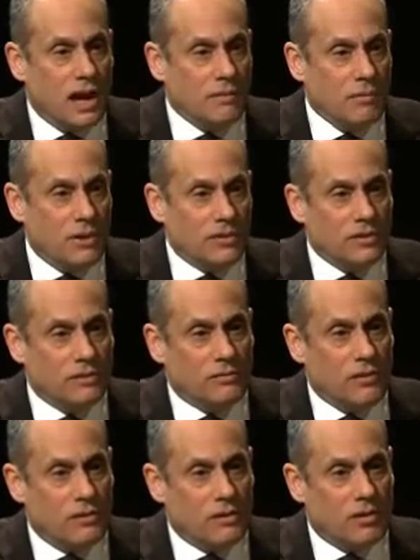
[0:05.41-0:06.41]
9 months of
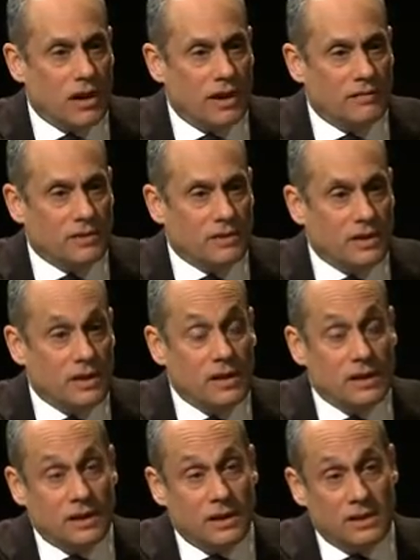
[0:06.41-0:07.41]
photographs
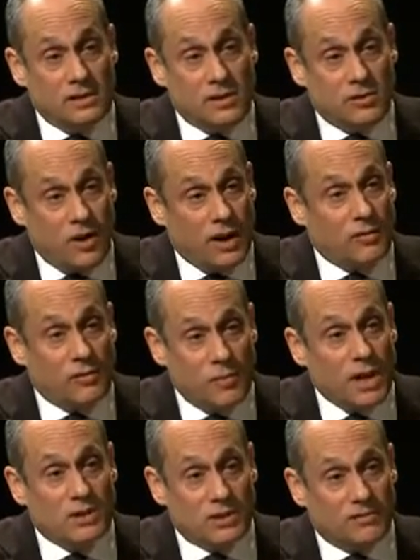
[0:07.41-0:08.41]
is the
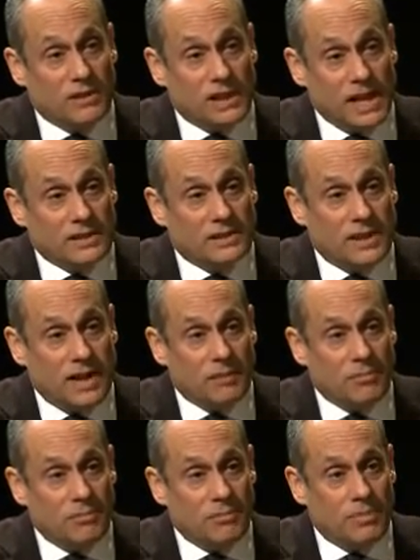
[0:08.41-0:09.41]
transformation of the
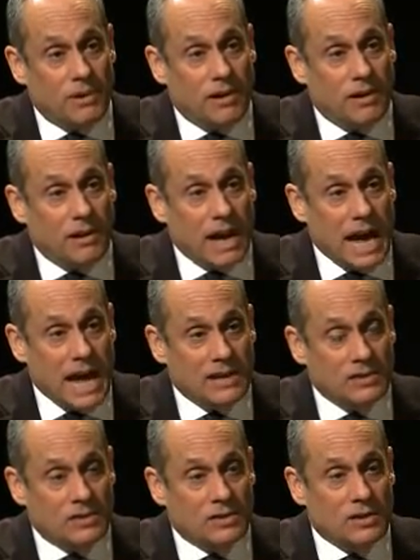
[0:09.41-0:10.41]
landscape.
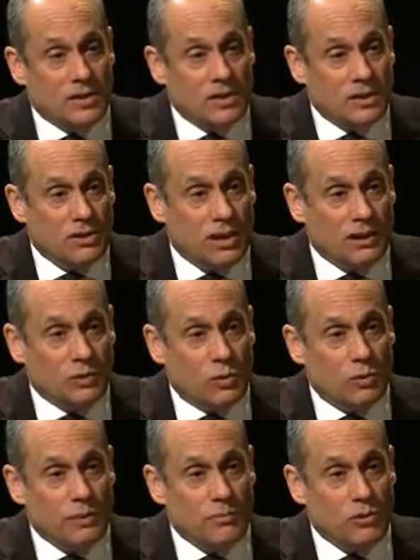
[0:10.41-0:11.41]
As things
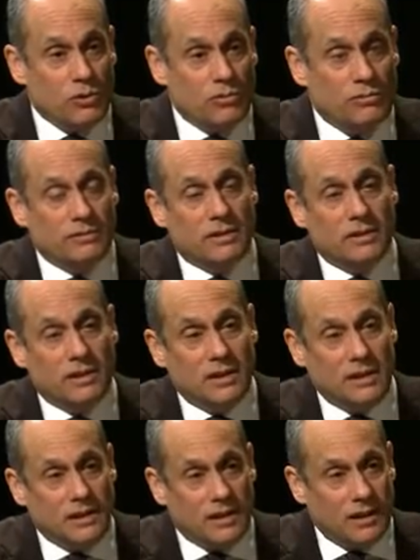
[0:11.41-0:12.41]
were removed,
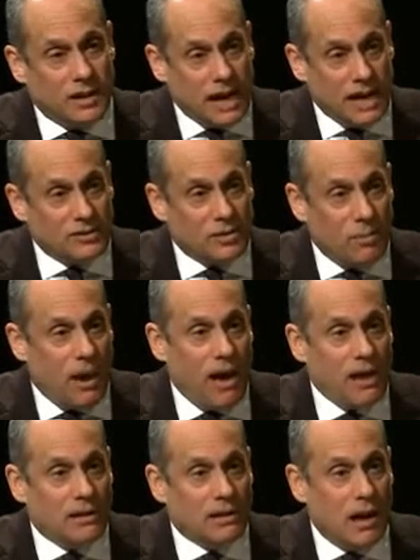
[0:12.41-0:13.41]
as the
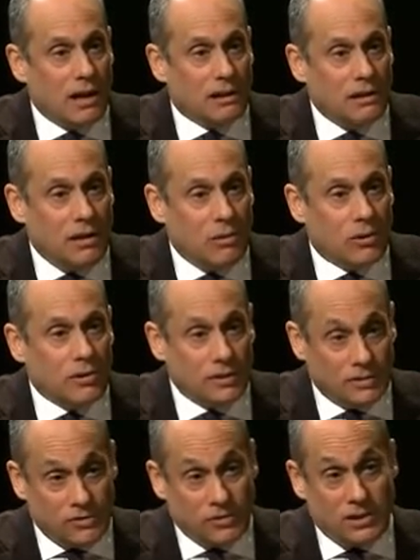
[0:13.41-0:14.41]
pile got lower,
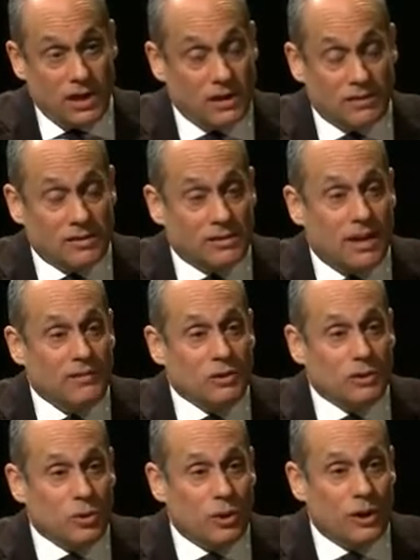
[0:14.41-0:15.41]
as you say, it's a
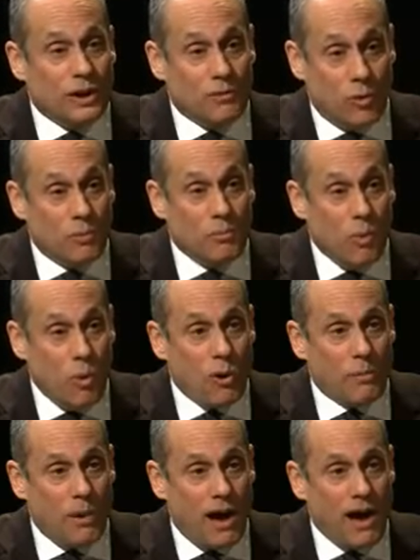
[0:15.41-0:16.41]
7-story or
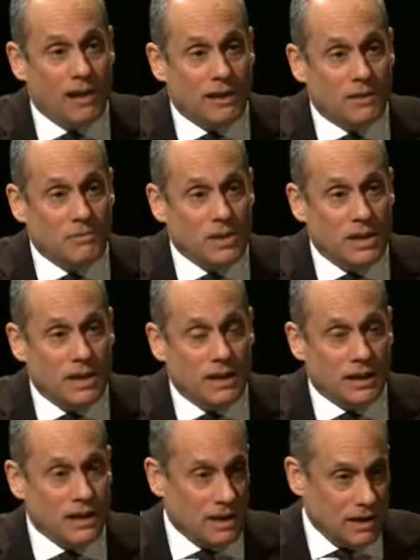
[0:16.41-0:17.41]
more pile at the
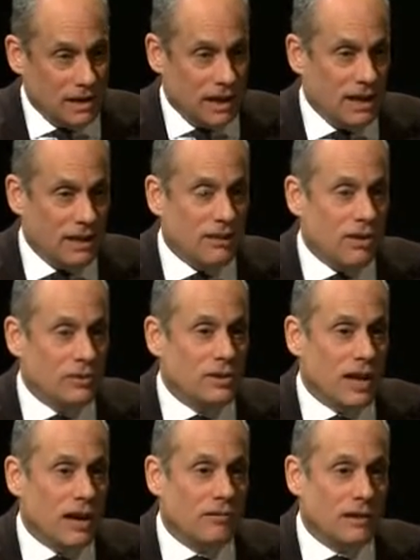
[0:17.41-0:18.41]
beginning, and it goes
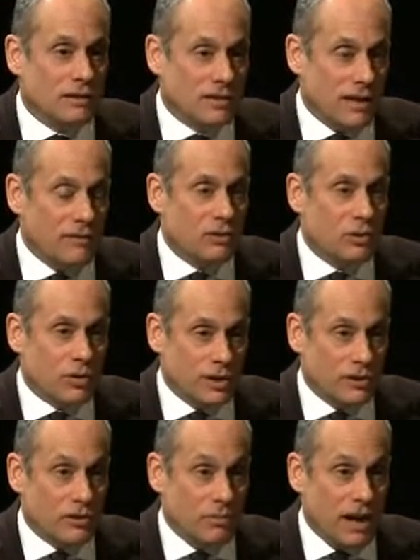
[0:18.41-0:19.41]
down 7
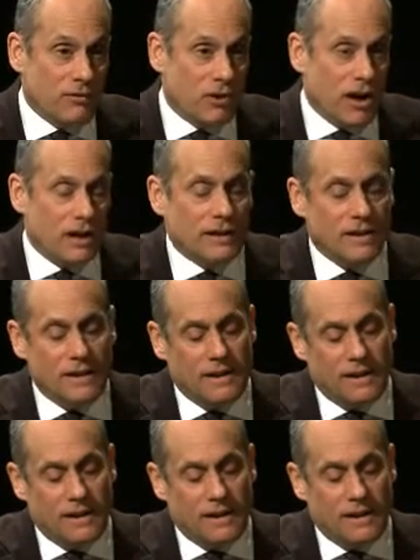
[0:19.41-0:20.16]
stories to bedrock.